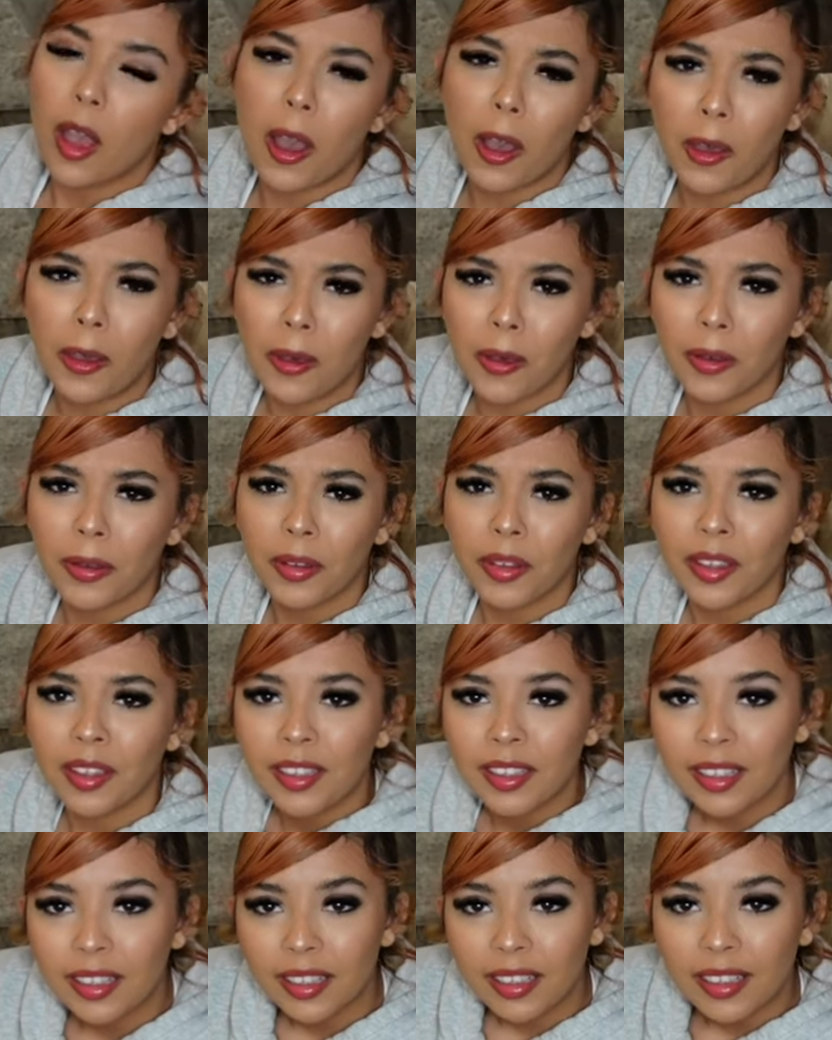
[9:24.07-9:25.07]
Oh,
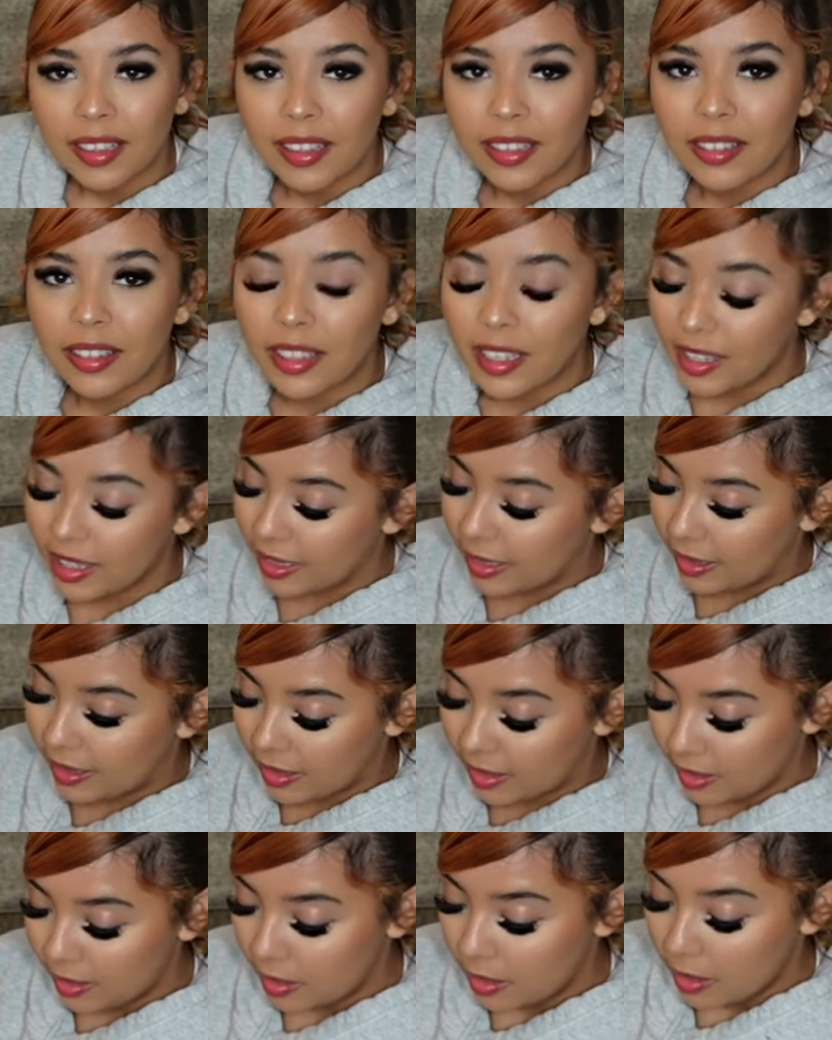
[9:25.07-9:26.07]
look at
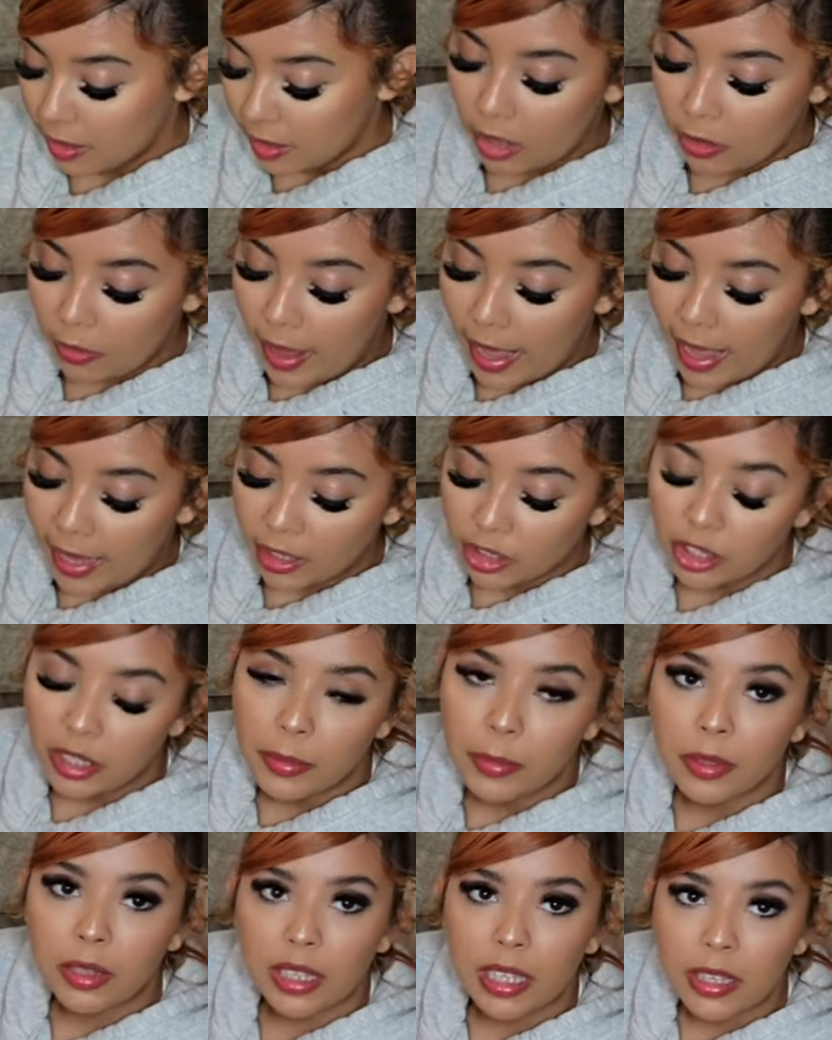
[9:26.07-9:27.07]
this. No, I
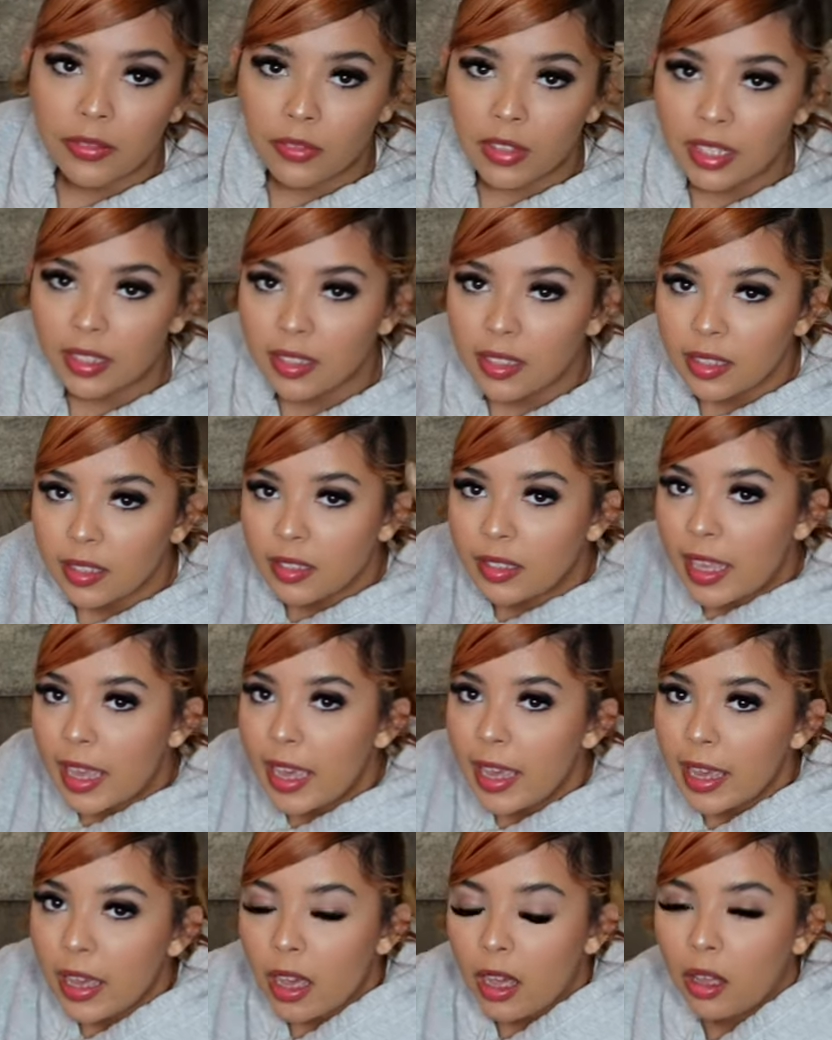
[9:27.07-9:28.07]
actually believe this is
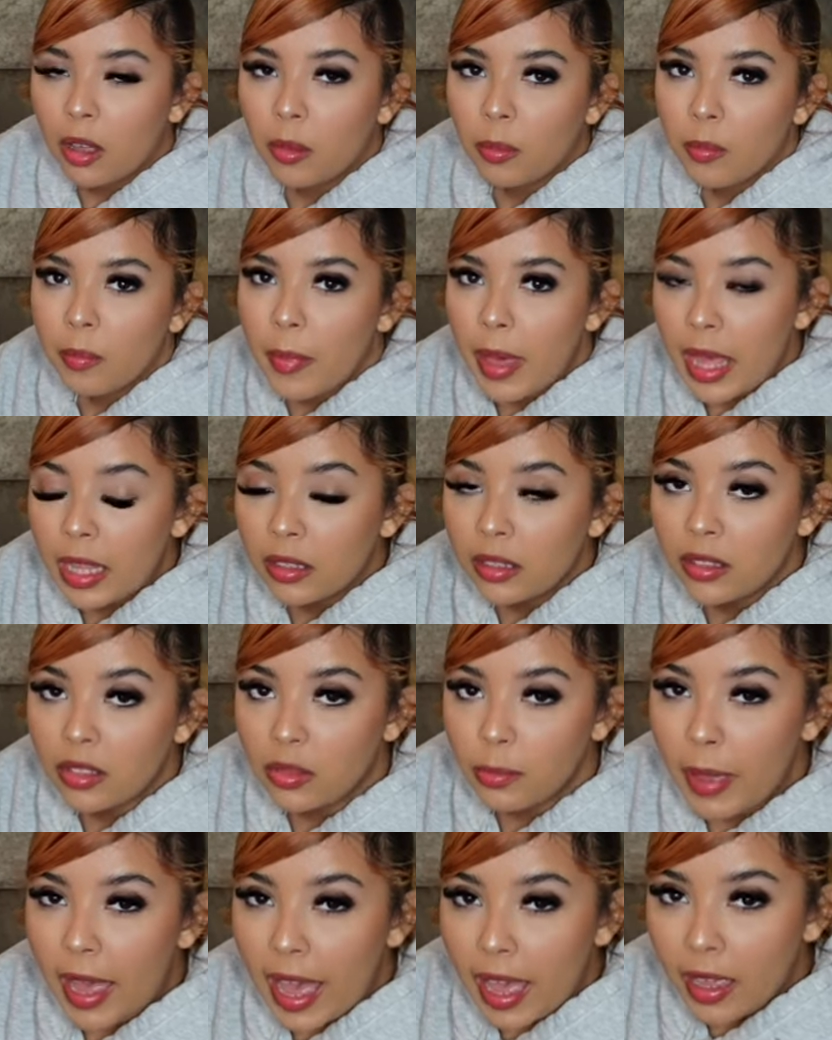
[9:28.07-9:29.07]
a um,
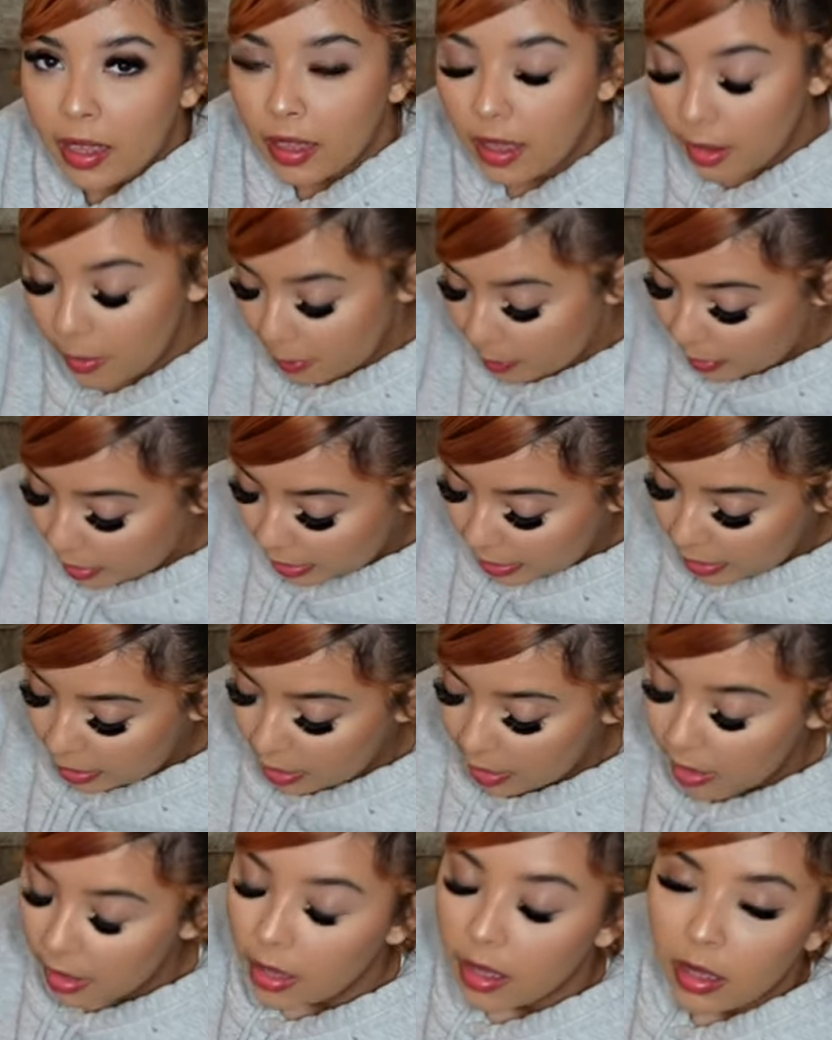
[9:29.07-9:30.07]
men's bag, but
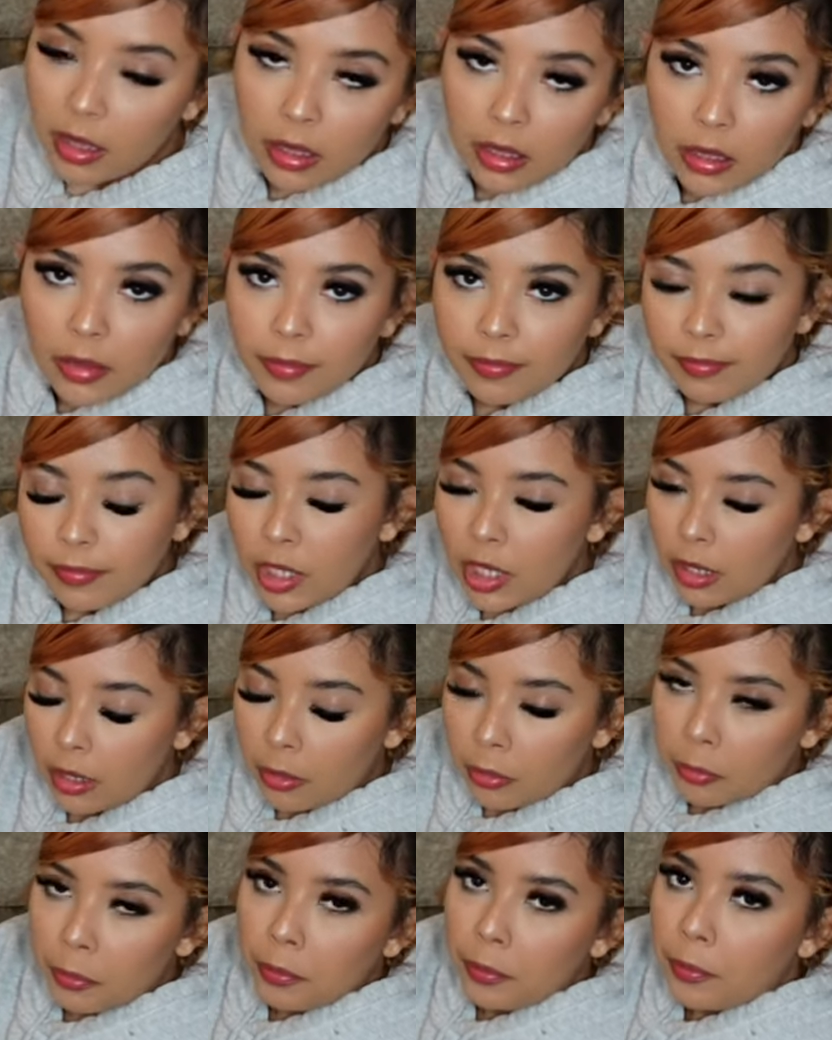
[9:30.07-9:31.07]
you know,
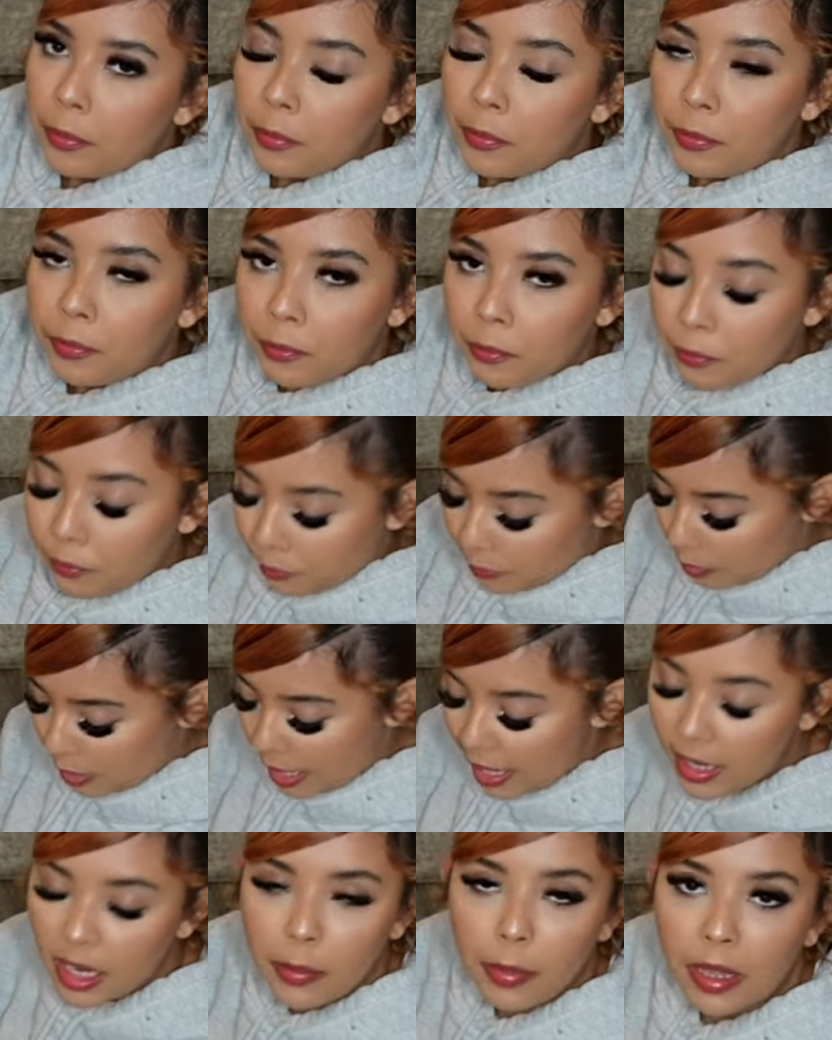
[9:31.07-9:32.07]

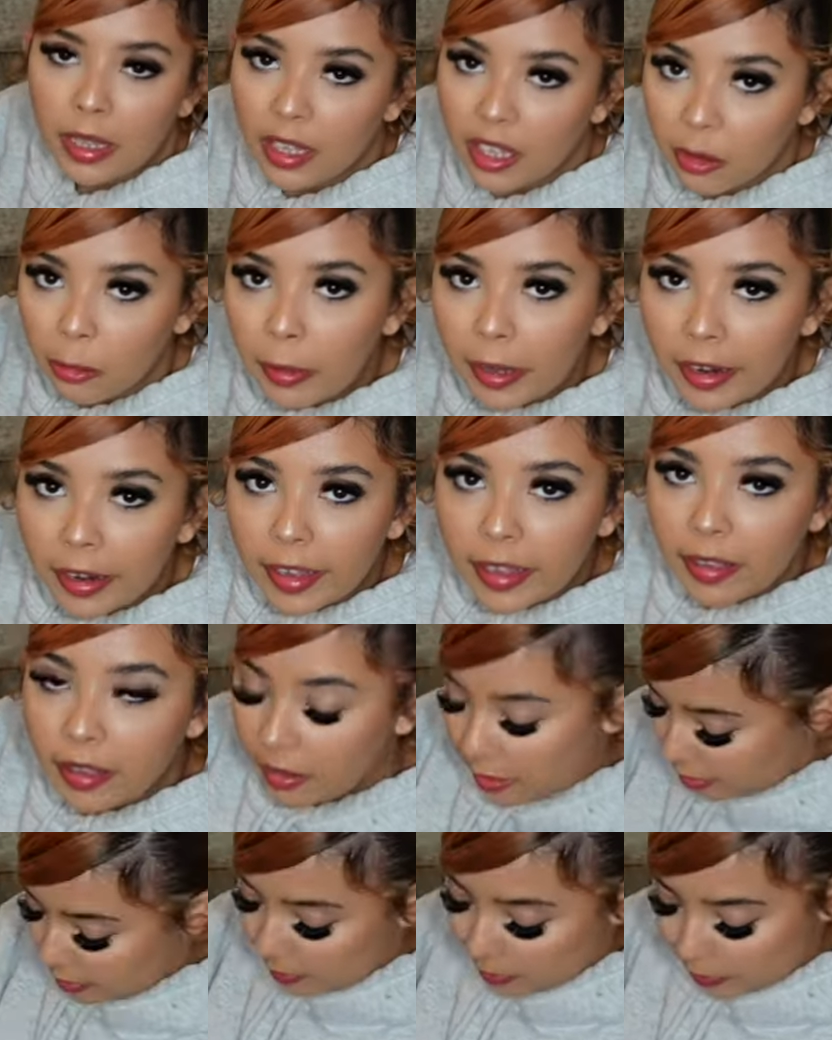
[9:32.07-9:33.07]
anybody can wear it.